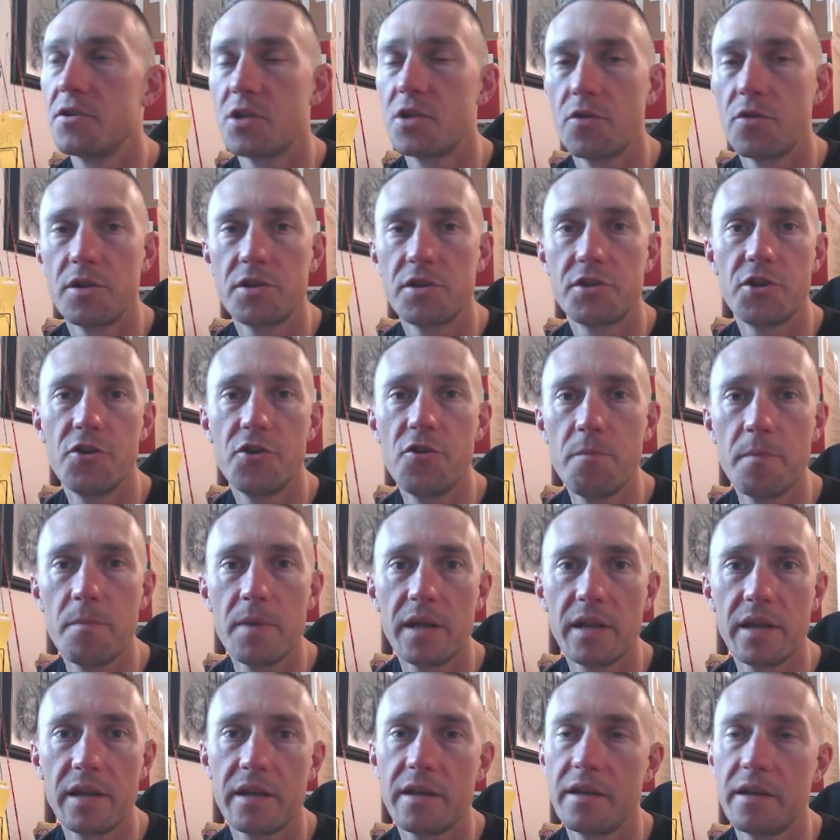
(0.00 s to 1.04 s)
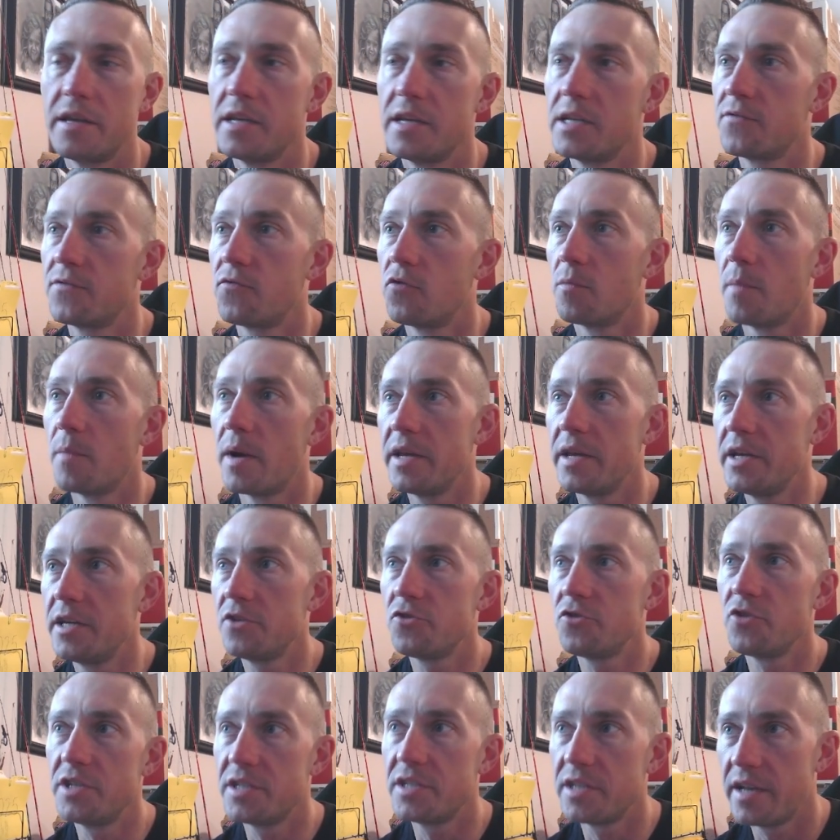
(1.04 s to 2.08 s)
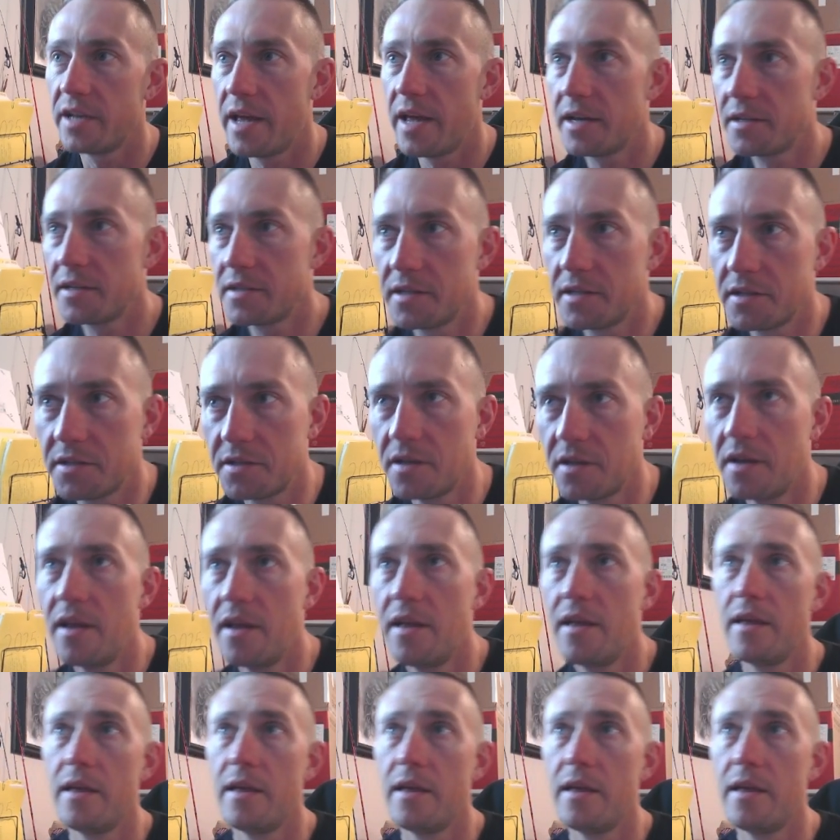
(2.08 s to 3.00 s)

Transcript: So the 2-minute is for my entries and exits.